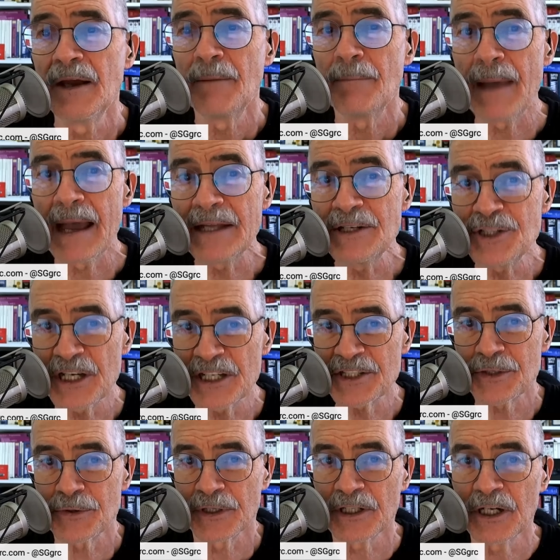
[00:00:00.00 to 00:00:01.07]

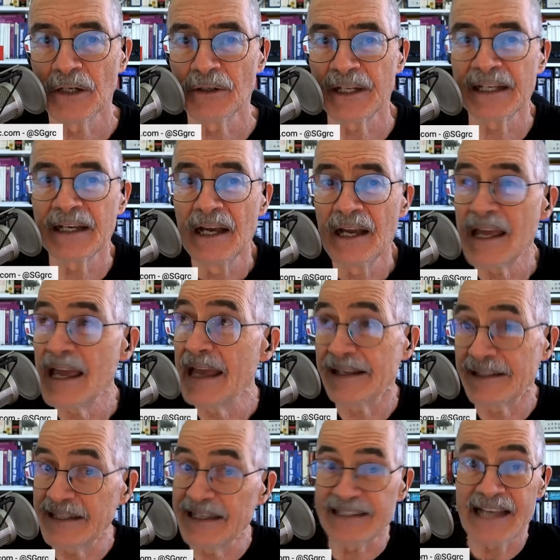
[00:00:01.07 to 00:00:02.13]
Manchester encoding
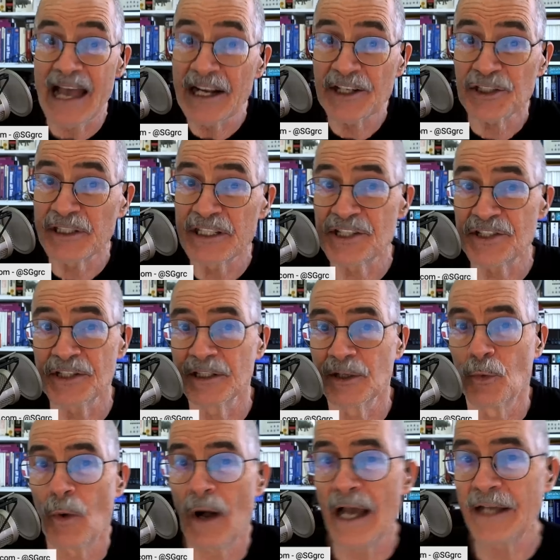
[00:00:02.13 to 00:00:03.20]
is actually still
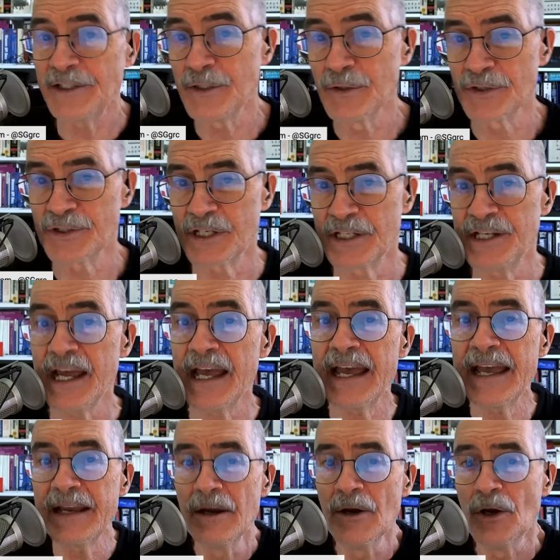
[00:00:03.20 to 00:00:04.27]
in wide use
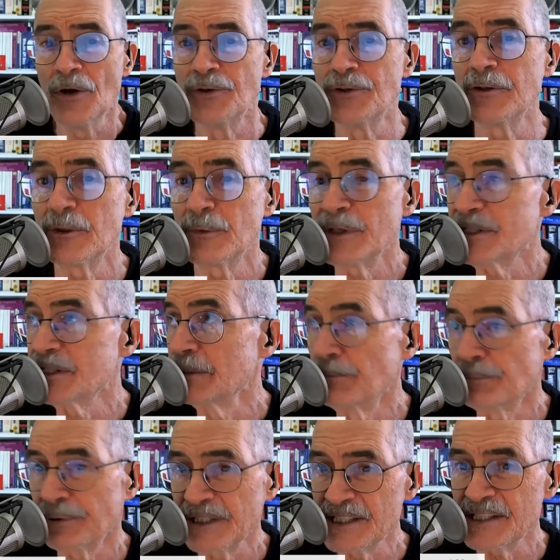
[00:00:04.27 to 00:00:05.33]
today due to its
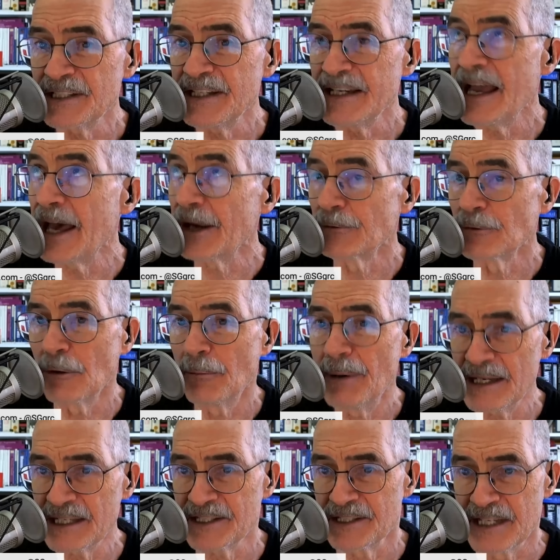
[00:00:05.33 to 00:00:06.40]
simplicity and
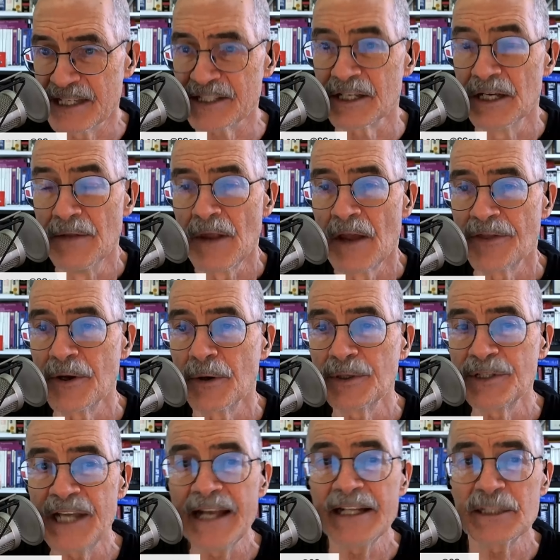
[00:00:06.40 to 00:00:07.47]
robustness, though
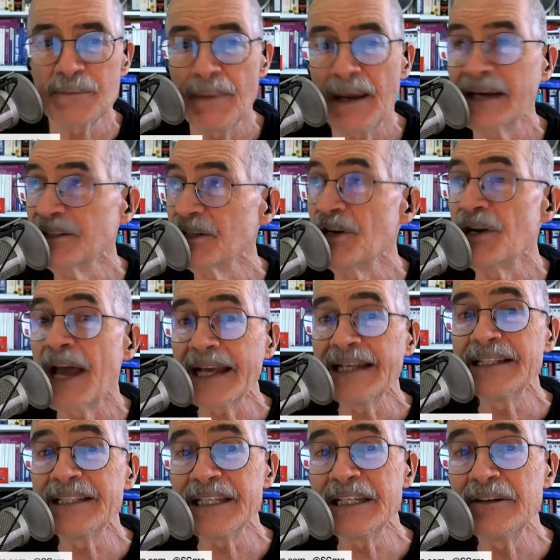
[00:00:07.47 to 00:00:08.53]
it dates back to
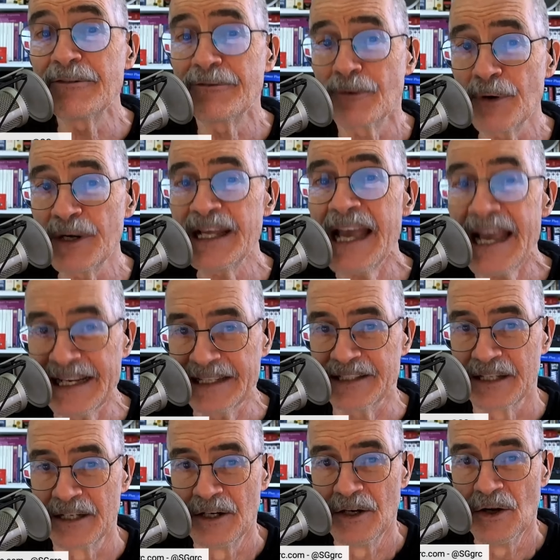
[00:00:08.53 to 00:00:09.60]
nineteen
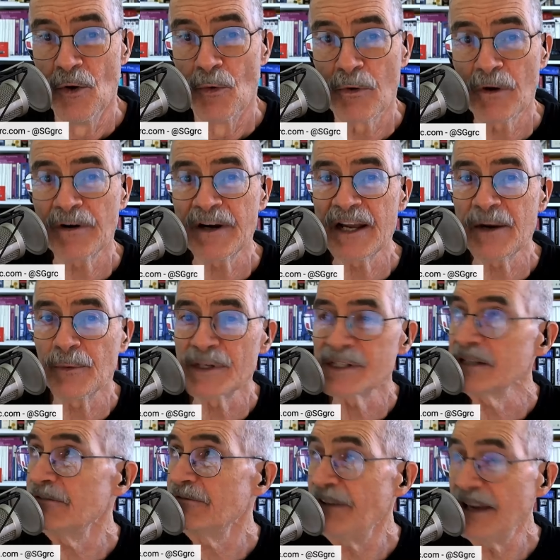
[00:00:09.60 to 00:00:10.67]
forty-eight, where it was
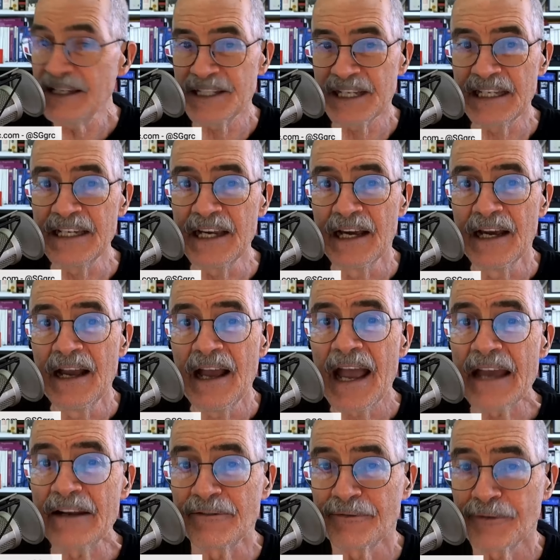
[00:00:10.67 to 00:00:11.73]
invented
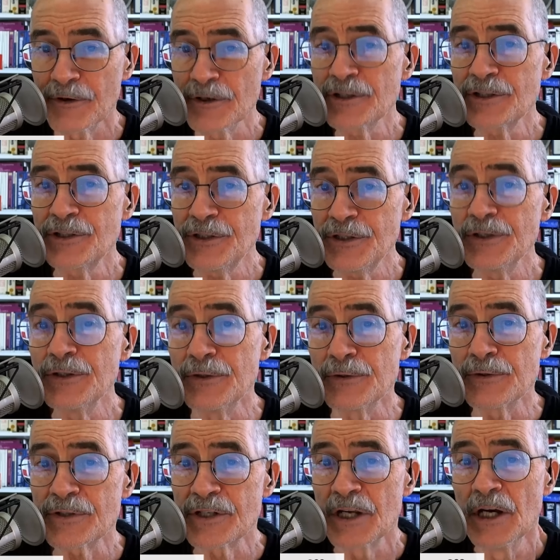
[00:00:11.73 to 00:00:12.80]
and first
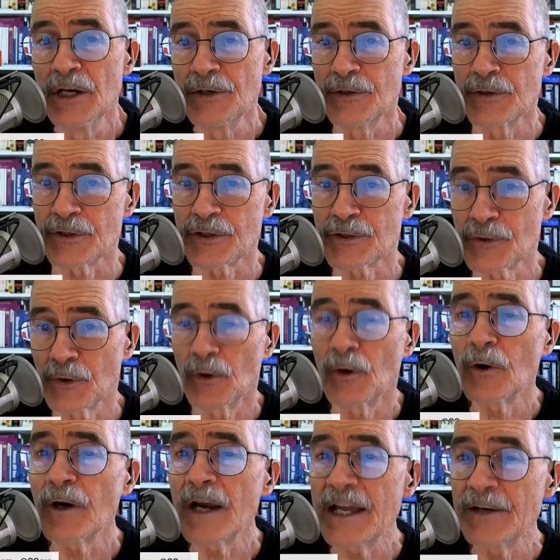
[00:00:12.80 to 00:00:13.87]
used to
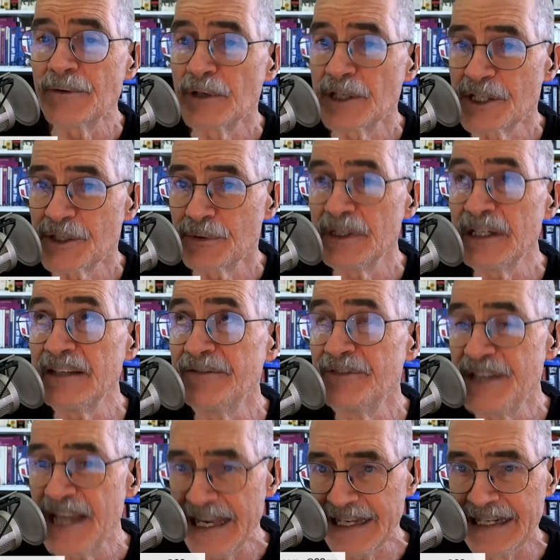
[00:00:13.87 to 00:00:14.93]
store and retrieve
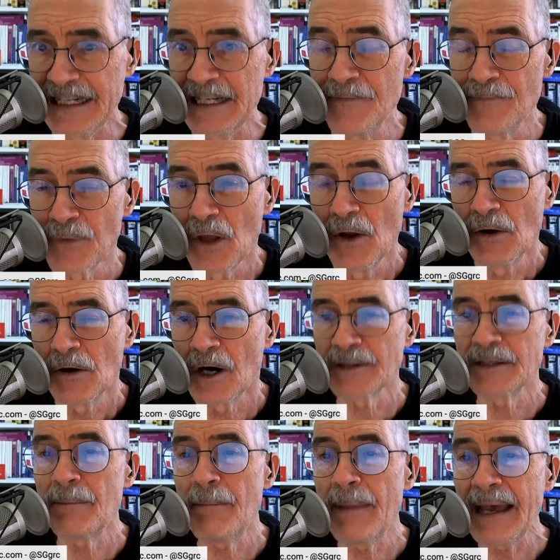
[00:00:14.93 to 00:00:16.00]
data on
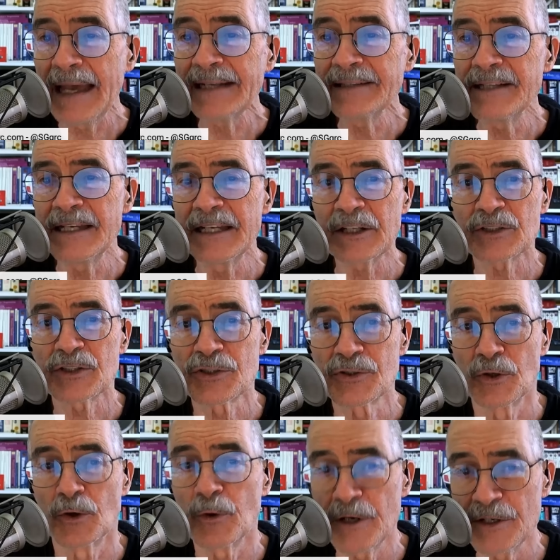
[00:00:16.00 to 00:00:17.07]
the magnetic
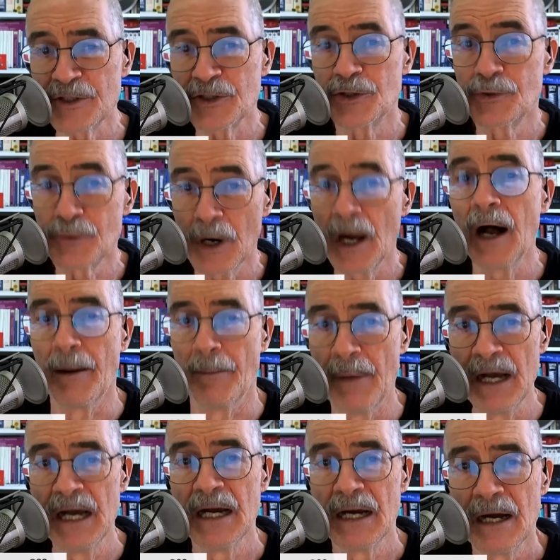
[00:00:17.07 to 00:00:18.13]
storage drum